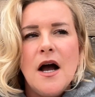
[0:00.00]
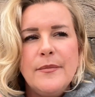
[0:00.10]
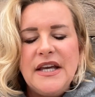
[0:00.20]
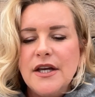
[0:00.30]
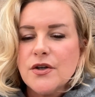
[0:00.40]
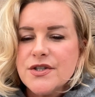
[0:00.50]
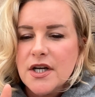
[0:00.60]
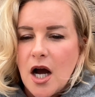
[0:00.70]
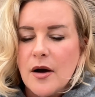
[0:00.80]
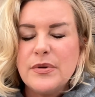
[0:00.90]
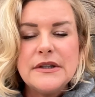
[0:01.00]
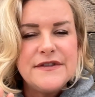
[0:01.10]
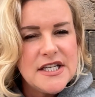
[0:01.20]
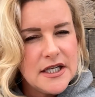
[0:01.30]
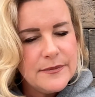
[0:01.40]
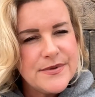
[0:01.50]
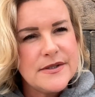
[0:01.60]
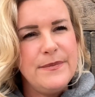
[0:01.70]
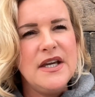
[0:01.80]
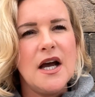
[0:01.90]
Here's a couple of
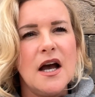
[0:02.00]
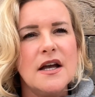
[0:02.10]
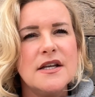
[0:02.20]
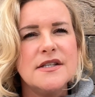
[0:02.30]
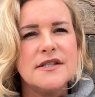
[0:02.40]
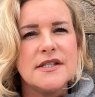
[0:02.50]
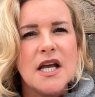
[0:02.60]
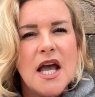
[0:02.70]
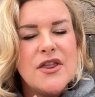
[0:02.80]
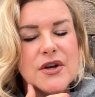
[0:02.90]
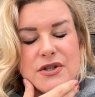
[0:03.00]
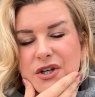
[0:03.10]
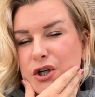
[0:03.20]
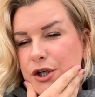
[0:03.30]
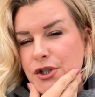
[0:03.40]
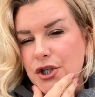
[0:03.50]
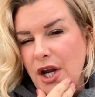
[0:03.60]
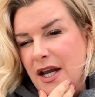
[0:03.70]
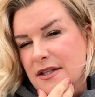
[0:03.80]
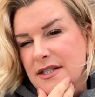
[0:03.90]
tips because there's a good
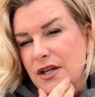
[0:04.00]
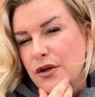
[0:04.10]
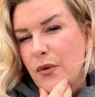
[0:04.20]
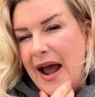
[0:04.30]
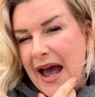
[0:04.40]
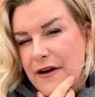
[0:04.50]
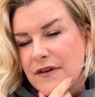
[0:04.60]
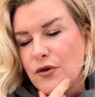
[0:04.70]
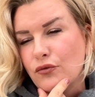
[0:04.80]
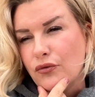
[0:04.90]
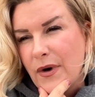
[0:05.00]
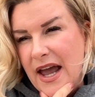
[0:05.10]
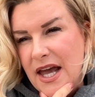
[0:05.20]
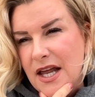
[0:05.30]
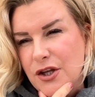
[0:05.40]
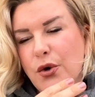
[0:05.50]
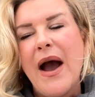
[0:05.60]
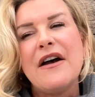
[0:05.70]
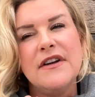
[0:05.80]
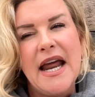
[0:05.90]
chance that you
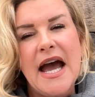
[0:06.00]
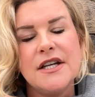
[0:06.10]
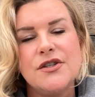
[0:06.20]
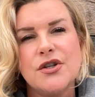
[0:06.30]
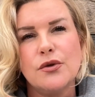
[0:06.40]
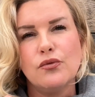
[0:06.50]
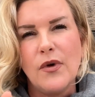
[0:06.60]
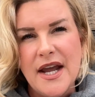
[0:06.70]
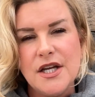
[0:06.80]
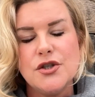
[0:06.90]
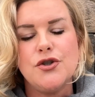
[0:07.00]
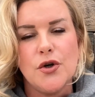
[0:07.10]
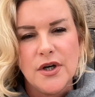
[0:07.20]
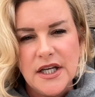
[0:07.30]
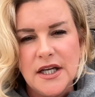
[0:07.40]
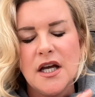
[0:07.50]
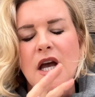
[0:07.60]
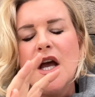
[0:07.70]
haven't had to write during